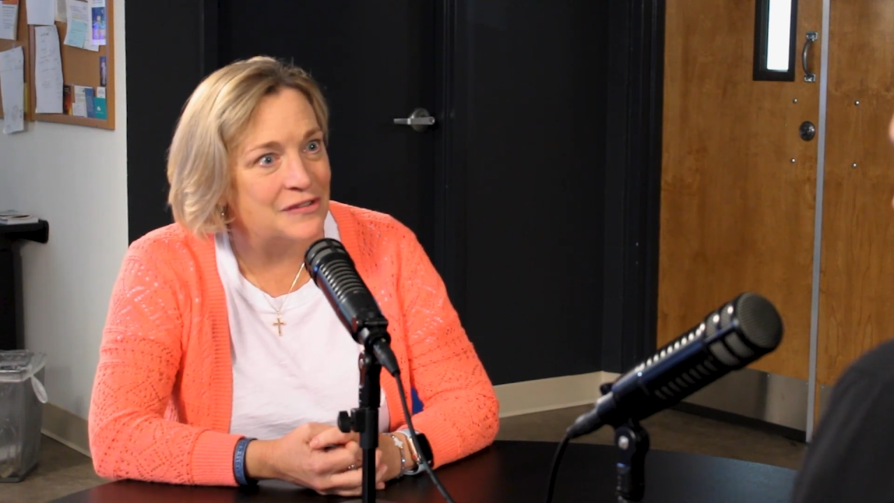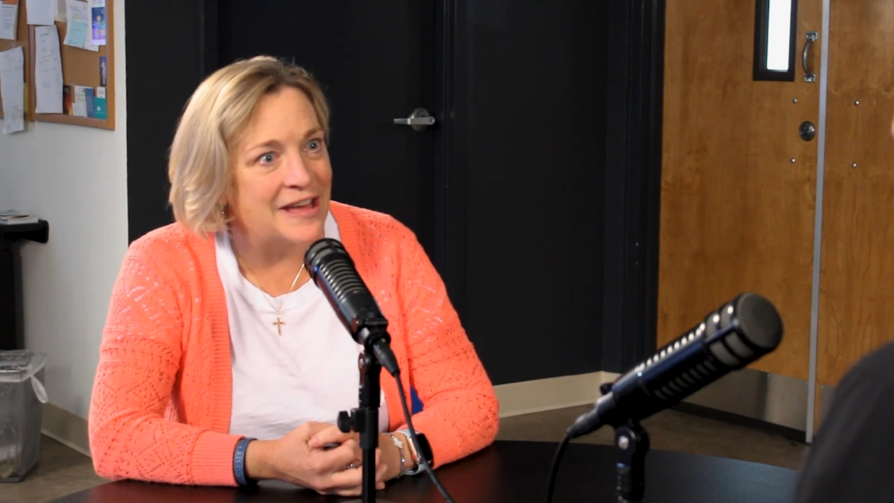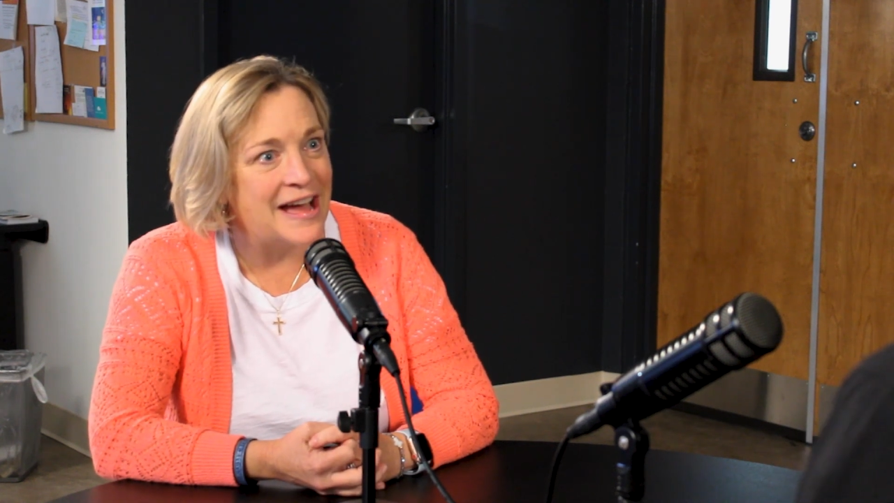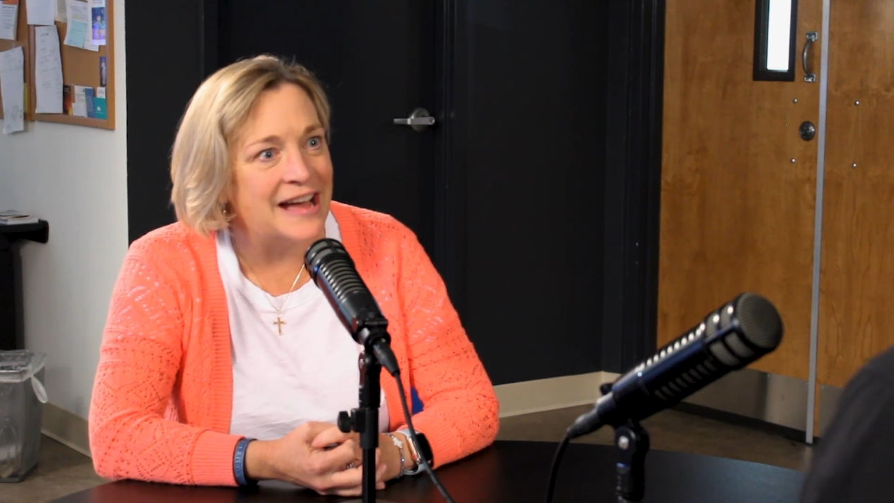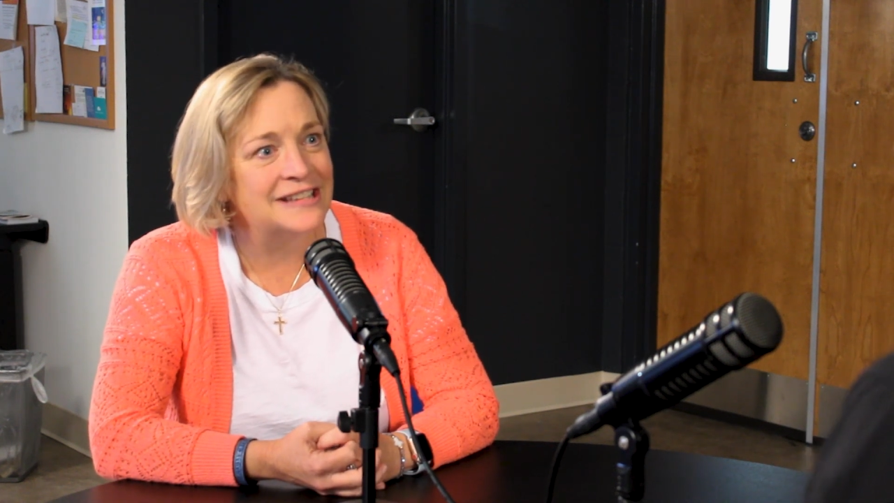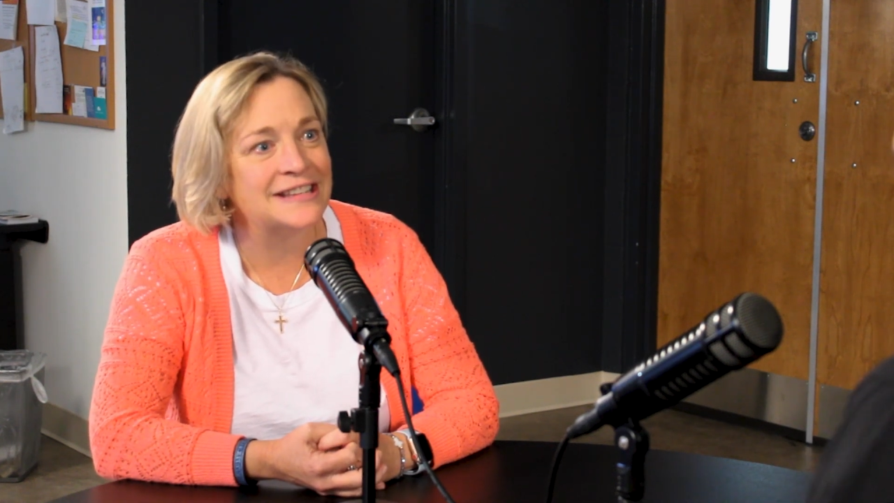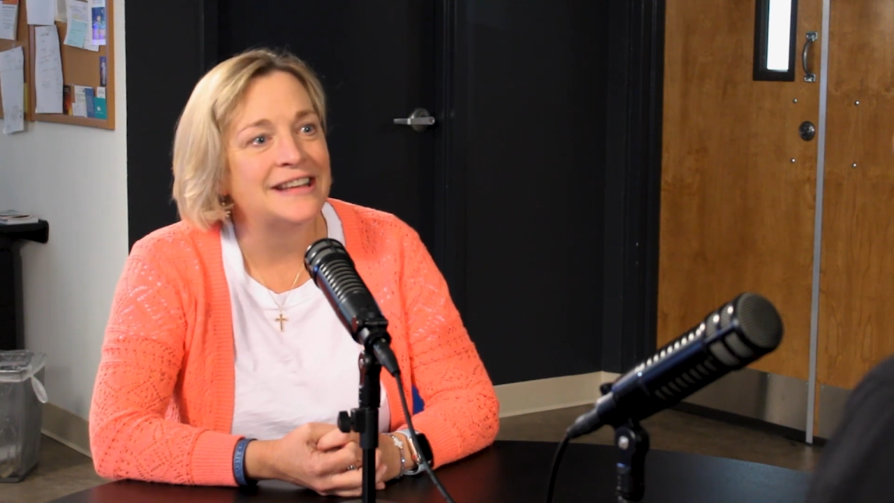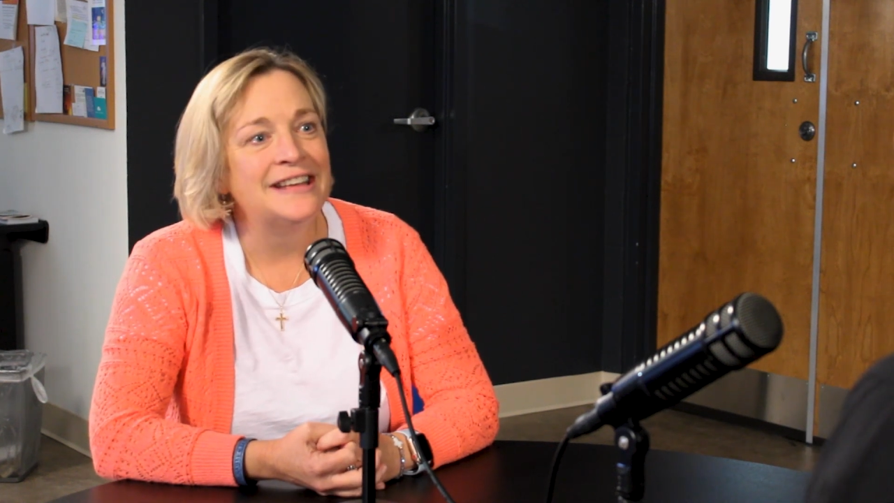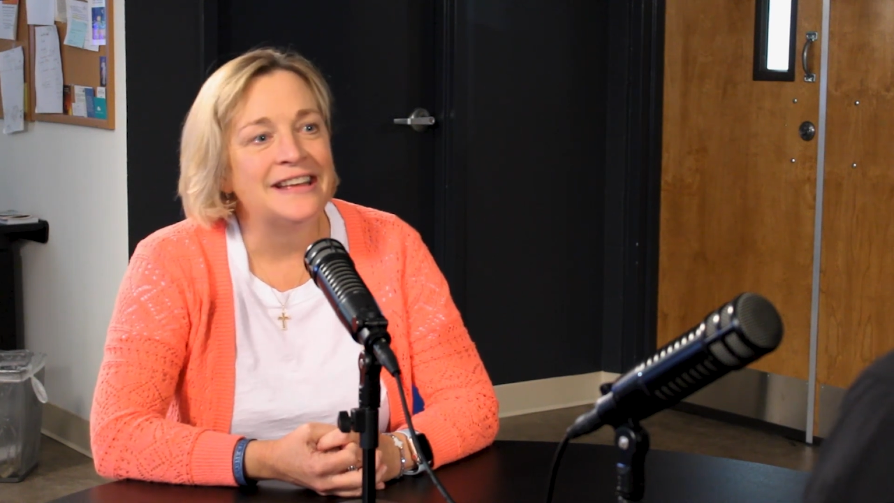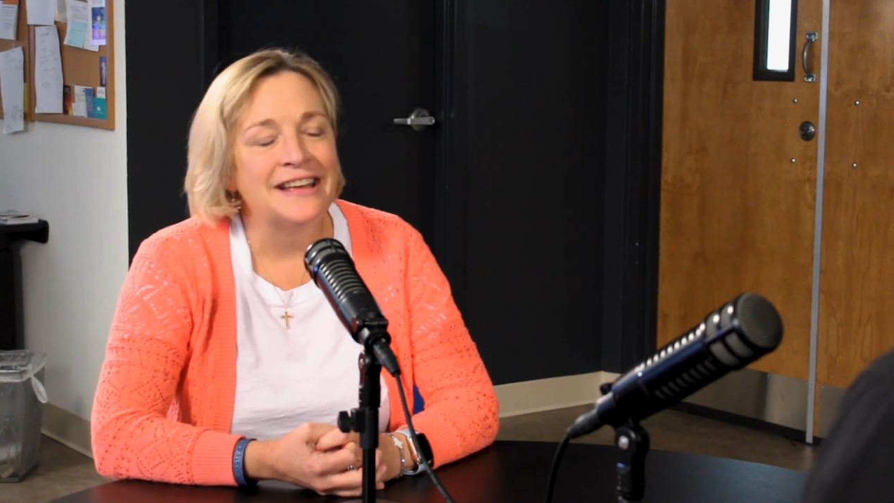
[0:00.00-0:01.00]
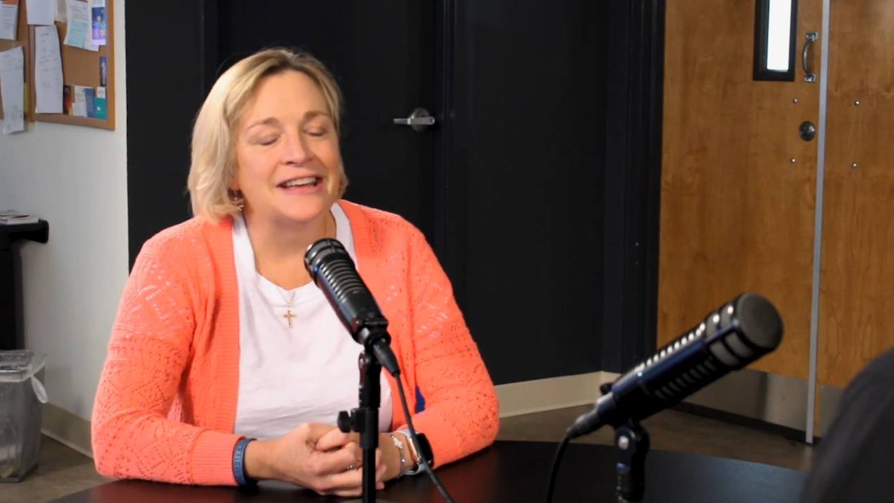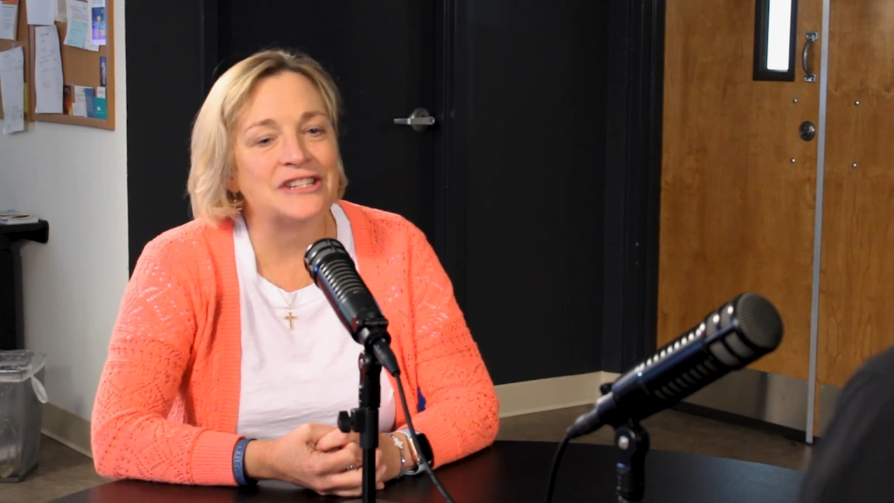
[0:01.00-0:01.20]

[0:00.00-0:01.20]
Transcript: for that. Happy to help. Yeah.